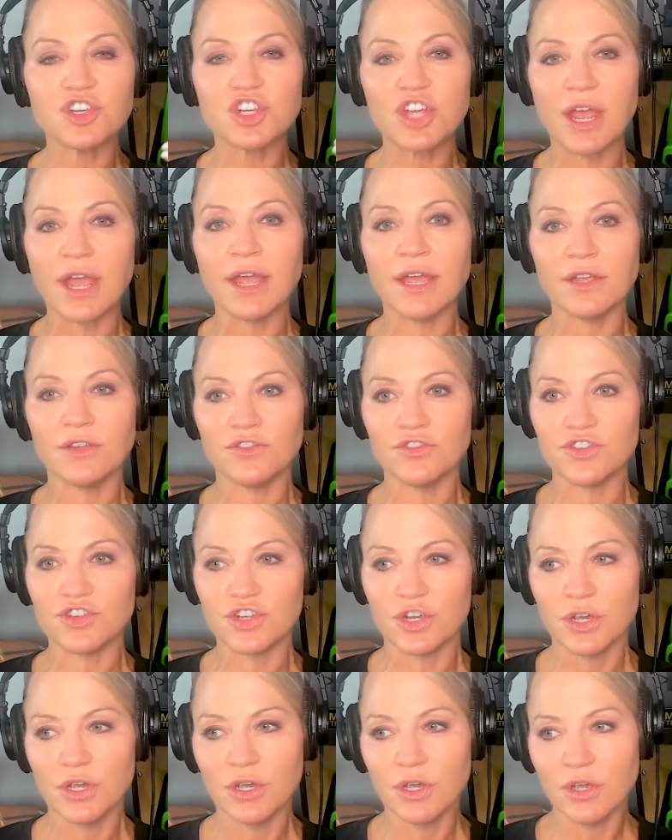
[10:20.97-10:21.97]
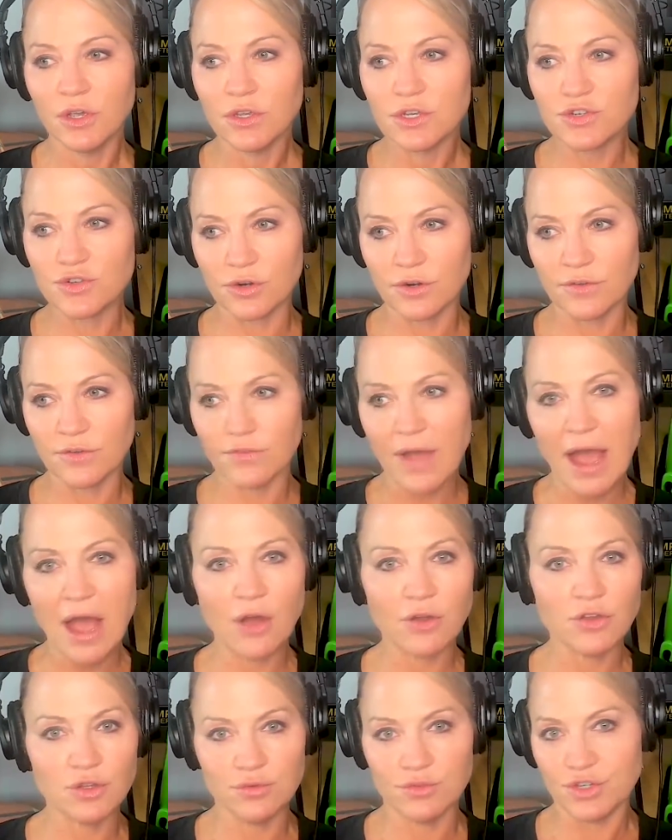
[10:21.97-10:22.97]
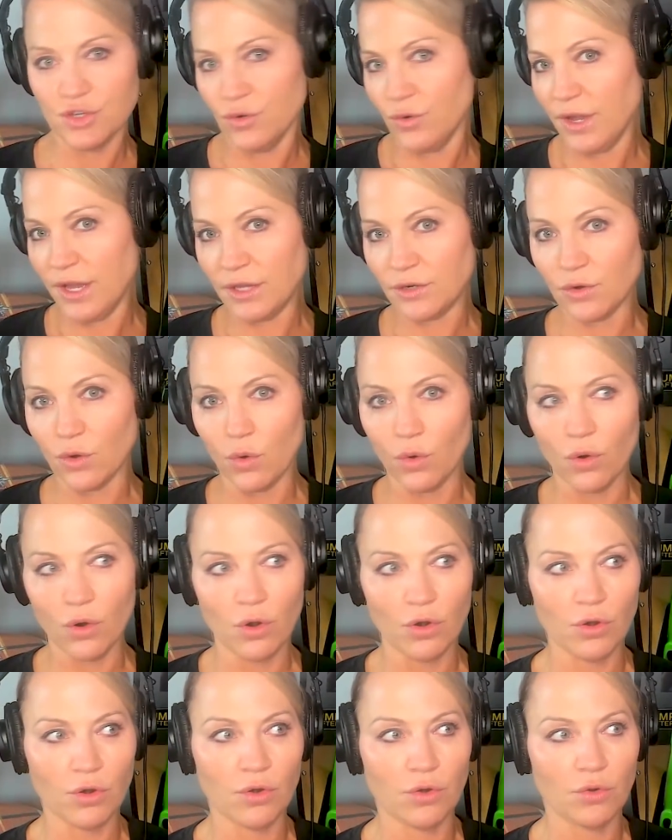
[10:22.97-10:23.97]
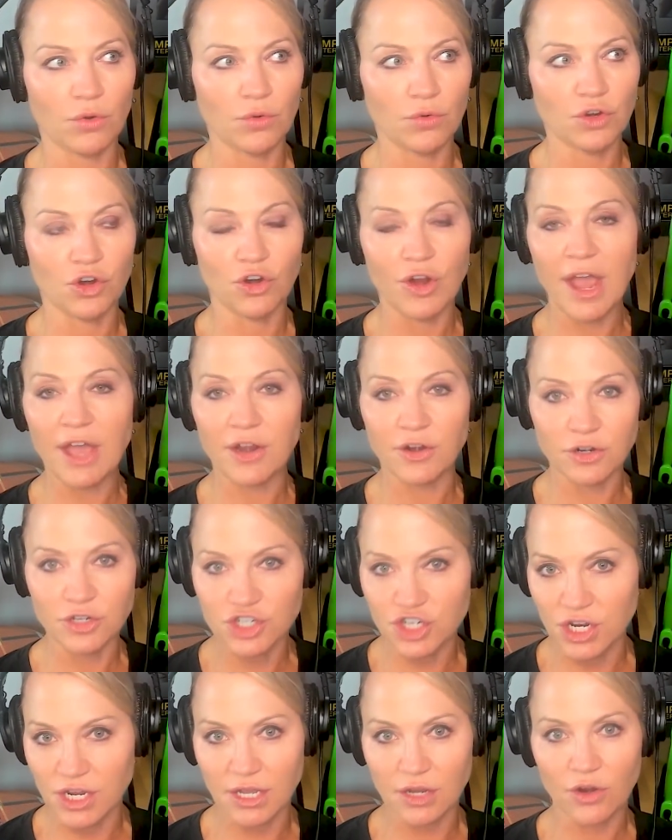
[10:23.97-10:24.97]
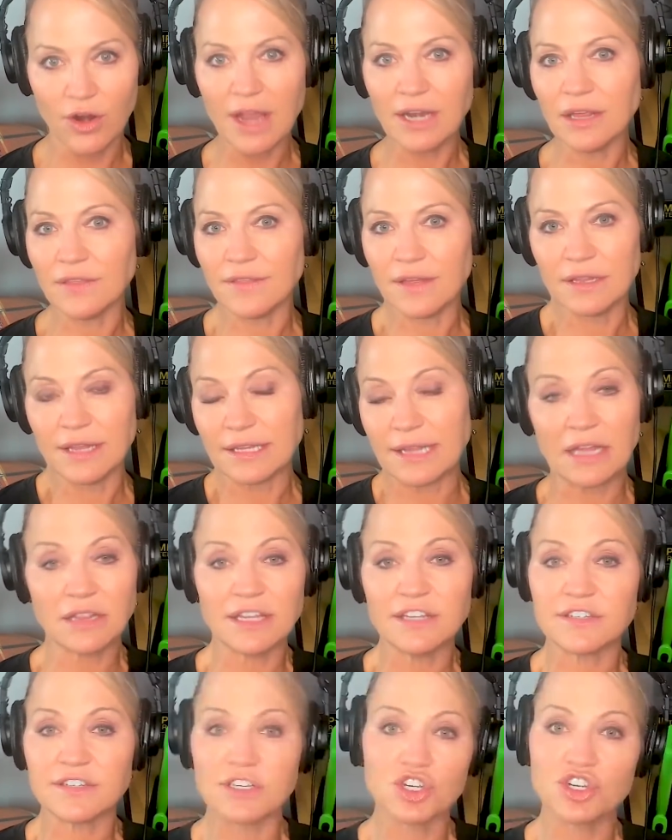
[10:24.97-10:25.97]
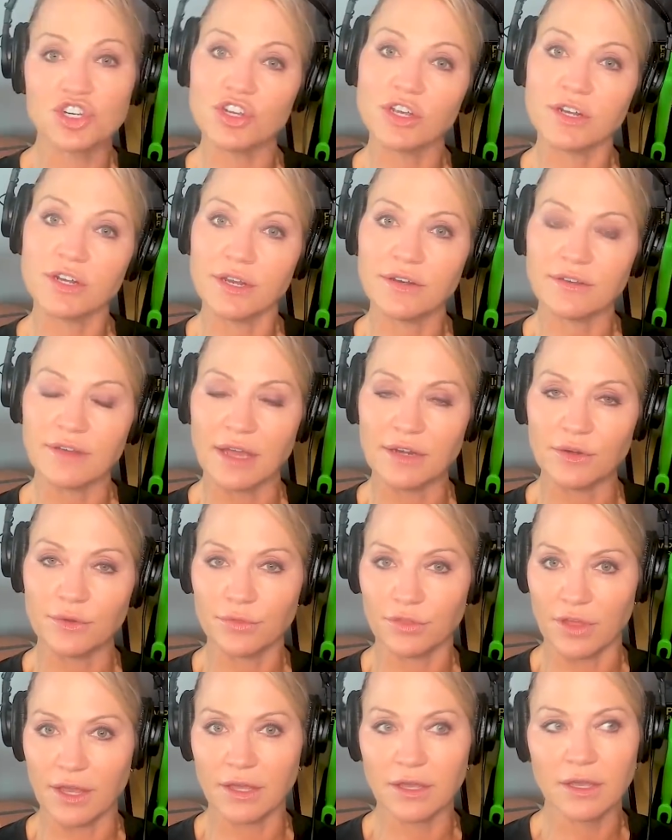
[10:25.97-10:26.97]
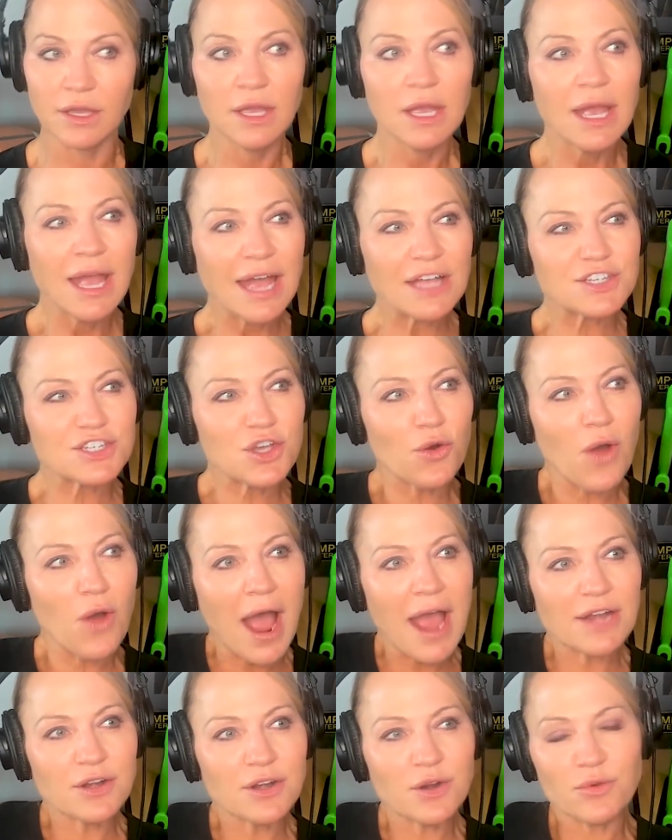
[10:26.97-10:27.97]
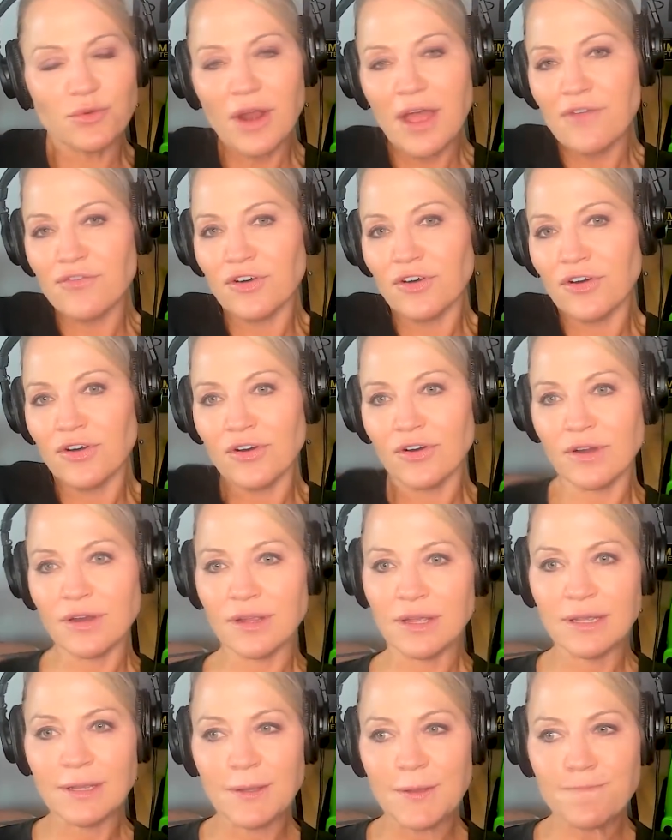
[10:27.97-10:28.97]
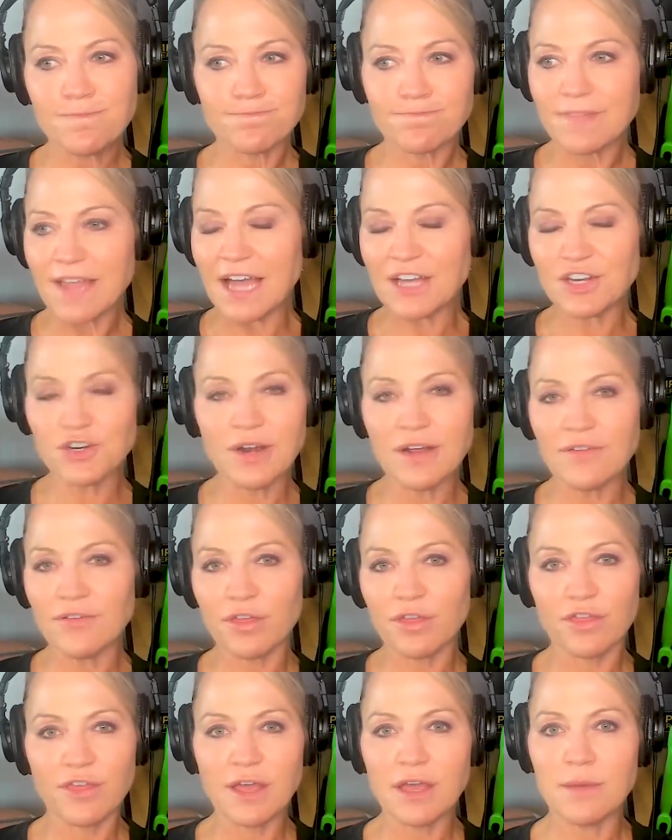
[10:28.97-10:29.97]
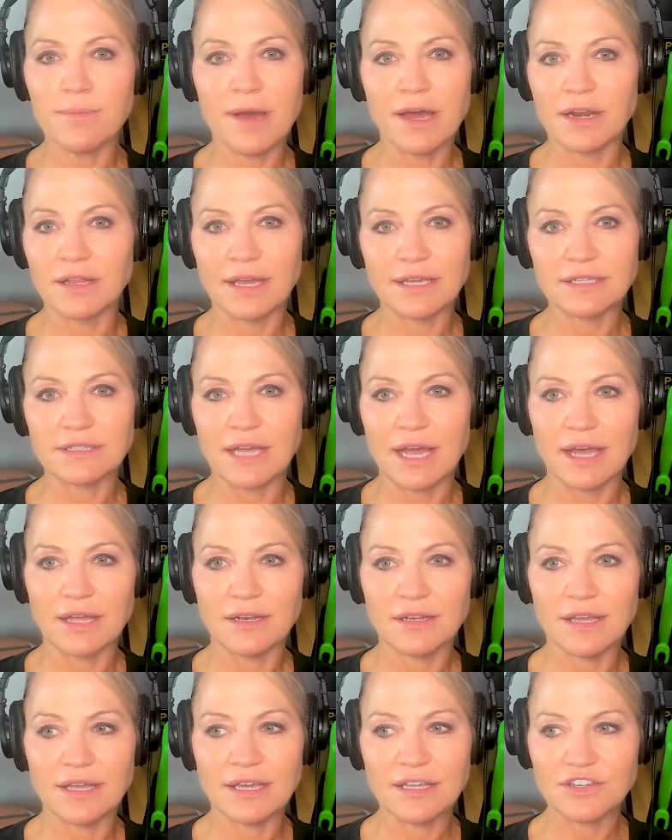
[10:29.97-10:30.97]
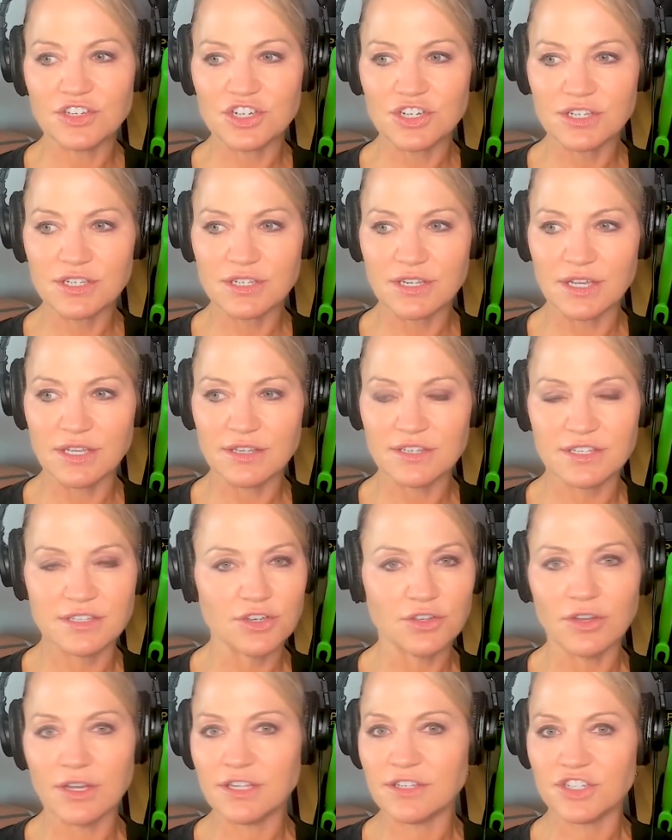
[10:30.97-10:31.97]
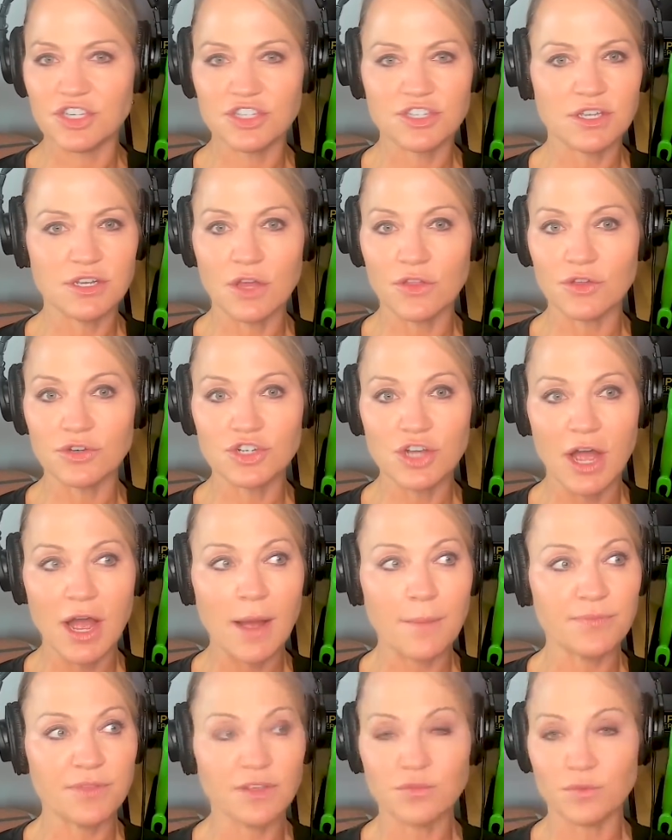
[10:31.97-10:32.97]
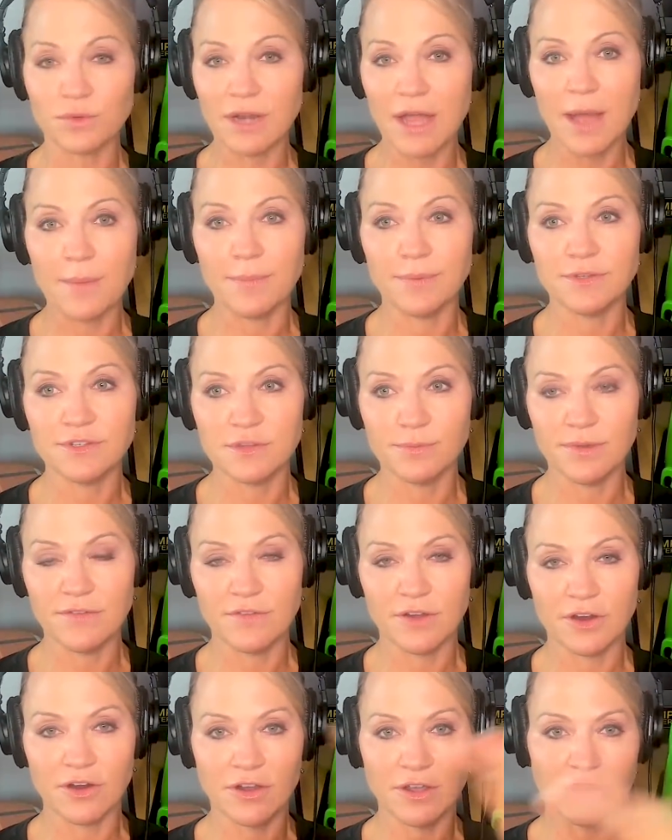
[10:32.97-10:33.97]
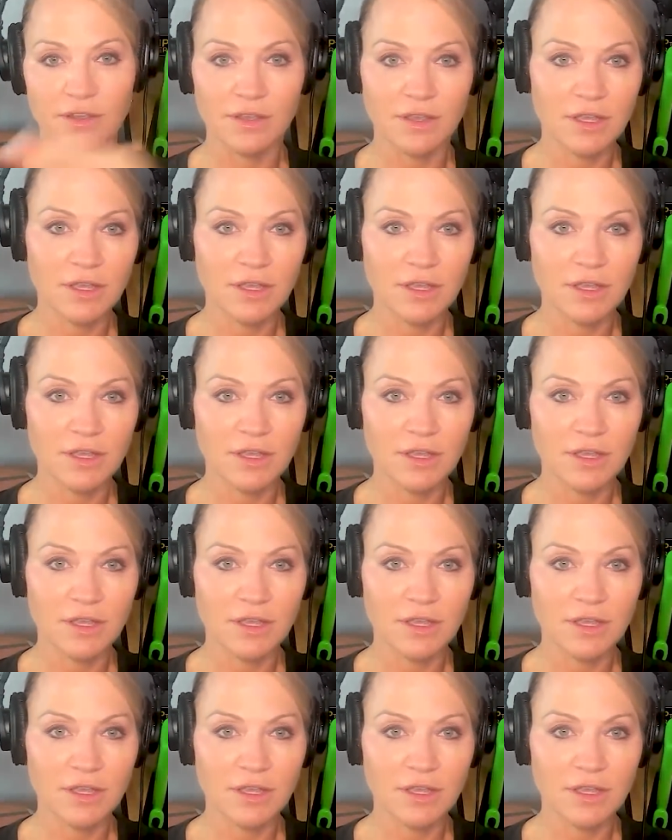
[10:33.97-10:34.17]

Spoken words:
change sort of how you do it or your energy or anything like that. At least it shouldn't, I don't think. Yeah. And so I don't ever think about it like that. Like it's just another job. This one happens to be very